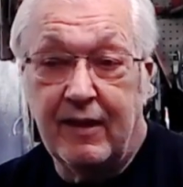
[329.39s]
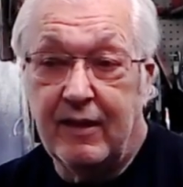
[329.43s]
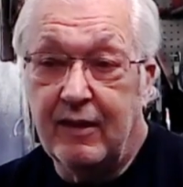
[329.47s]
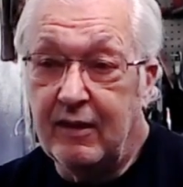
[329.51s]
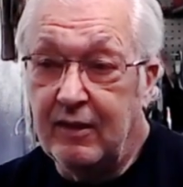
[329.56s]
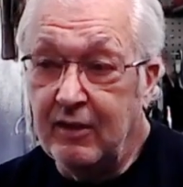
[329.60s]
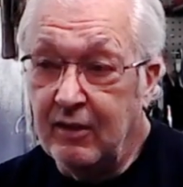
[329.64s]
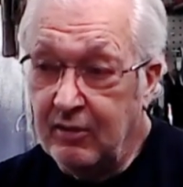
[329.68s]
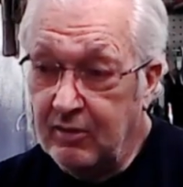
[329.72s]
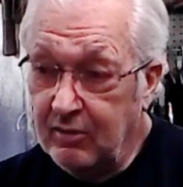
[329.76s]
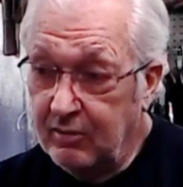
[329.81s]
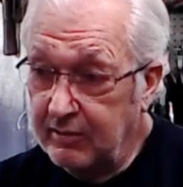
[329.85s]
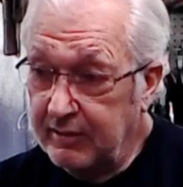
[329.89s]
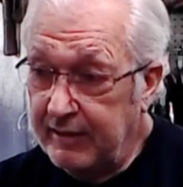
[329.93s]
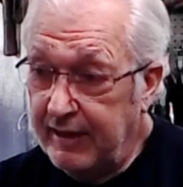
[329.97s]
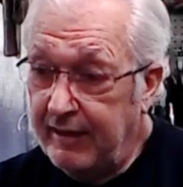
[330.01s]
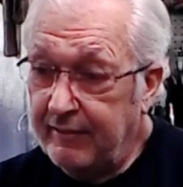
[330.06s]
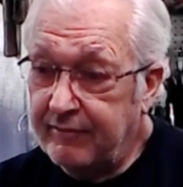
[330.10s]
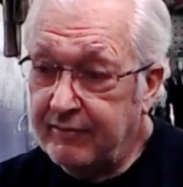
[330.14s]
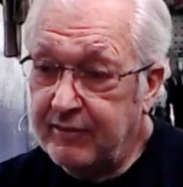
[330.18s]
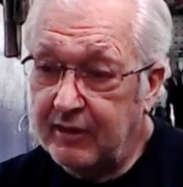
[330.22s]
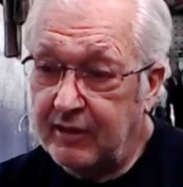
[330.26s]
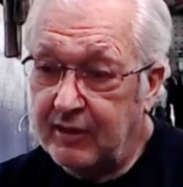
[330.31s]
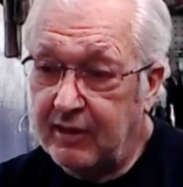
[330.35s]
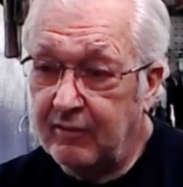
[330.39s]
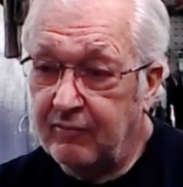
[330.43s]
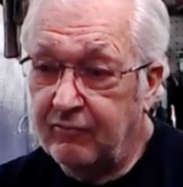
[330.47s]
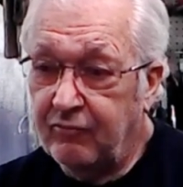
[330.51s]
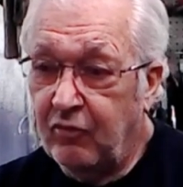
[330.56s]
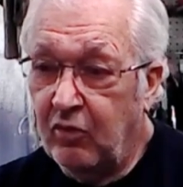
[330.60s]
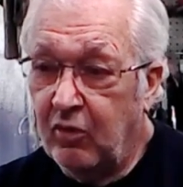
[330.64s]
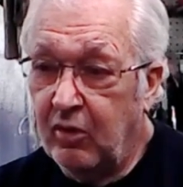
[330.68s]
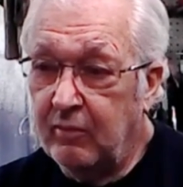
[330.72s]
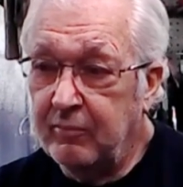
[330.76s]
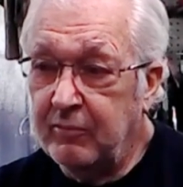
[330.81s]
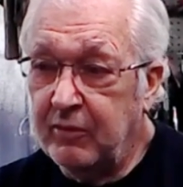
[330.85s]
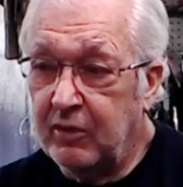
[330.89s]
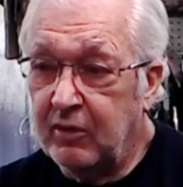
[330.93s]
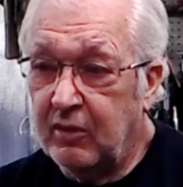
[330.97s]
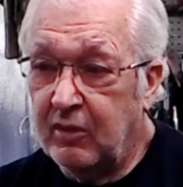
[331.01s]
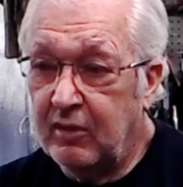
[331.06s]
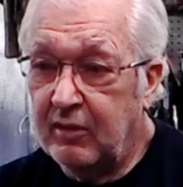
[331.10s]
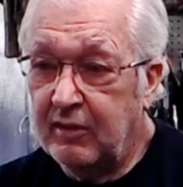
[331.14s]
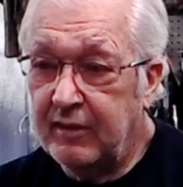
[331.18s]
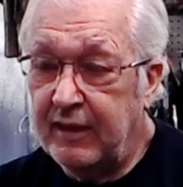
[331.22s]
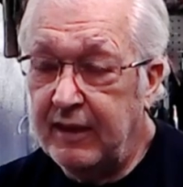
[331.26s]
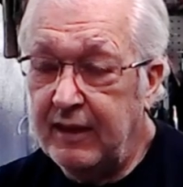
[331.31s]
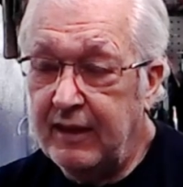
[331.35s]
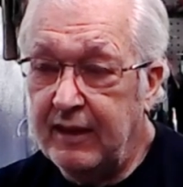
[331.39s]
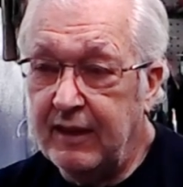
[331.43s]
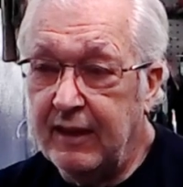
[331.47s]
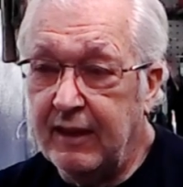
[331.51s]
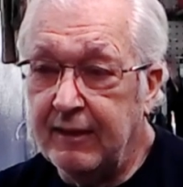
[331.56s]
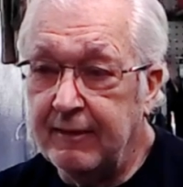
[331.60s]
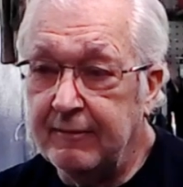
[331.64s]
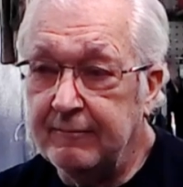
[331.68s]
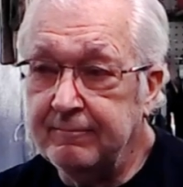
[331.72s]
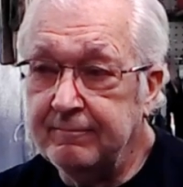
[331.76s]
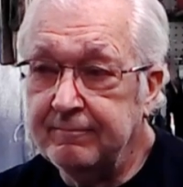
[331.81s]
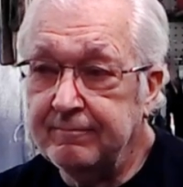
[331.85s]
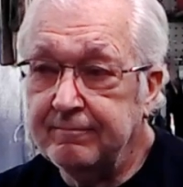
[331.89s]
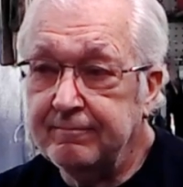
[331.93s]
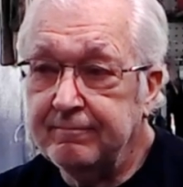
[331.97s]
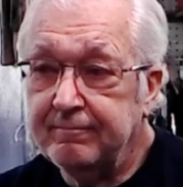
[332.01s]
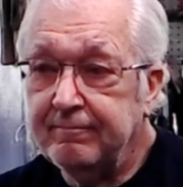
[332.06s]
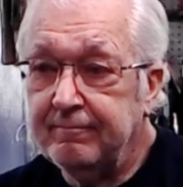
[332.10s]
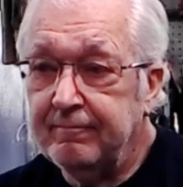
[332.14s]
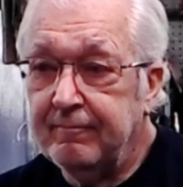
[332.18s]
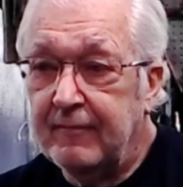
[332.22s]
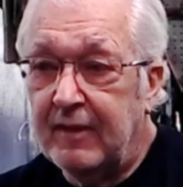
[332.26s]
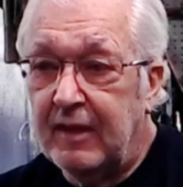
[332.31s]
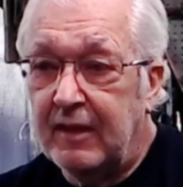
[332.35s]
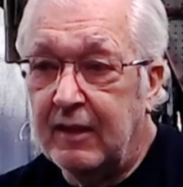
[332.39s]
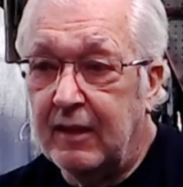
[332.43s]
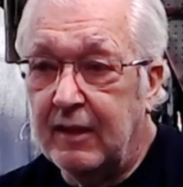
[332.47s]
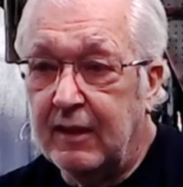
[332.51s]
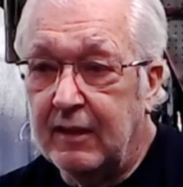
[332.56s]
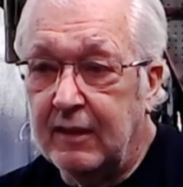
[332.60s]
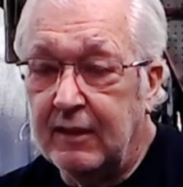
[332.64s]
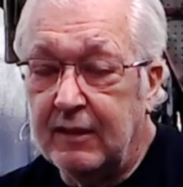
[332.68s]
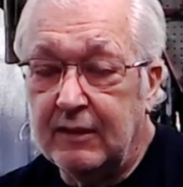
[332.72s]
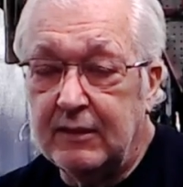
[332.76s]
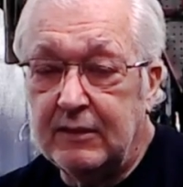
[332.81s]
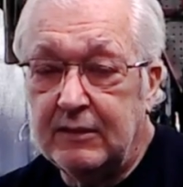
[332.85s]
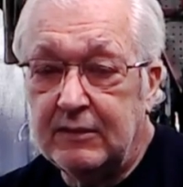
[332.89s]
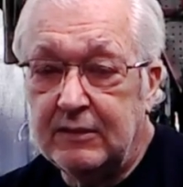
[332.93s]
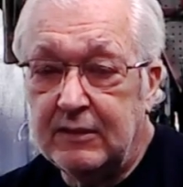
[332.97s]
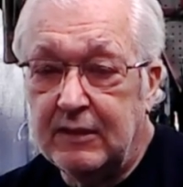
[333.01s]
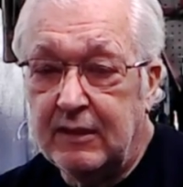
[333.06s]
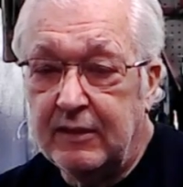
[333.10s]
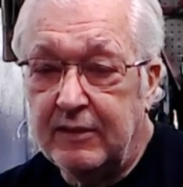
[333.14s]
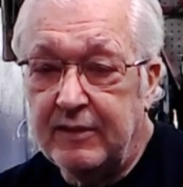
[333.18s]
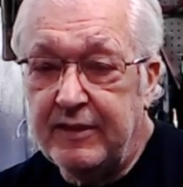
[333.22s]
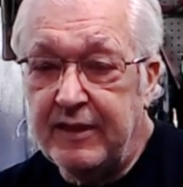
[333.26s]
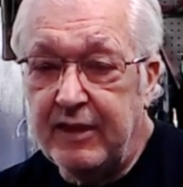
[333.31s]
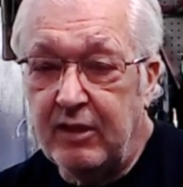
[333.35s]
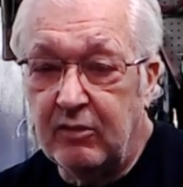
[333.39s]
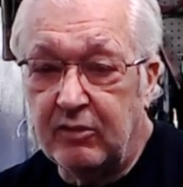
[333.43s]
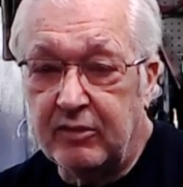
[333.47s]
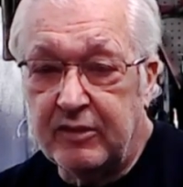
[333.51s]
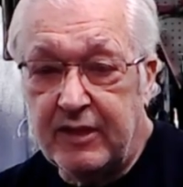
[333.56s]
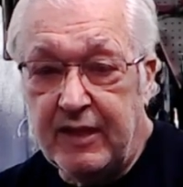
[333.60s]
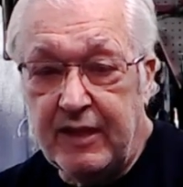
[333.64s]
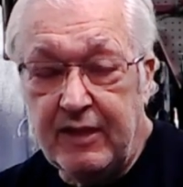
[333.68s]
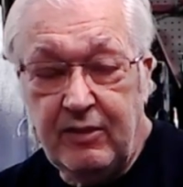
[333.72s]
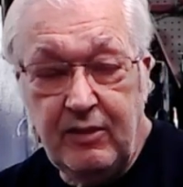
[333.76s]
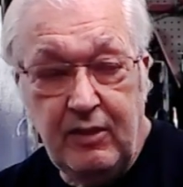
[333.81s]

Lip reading: You don't have to conform with all the DOT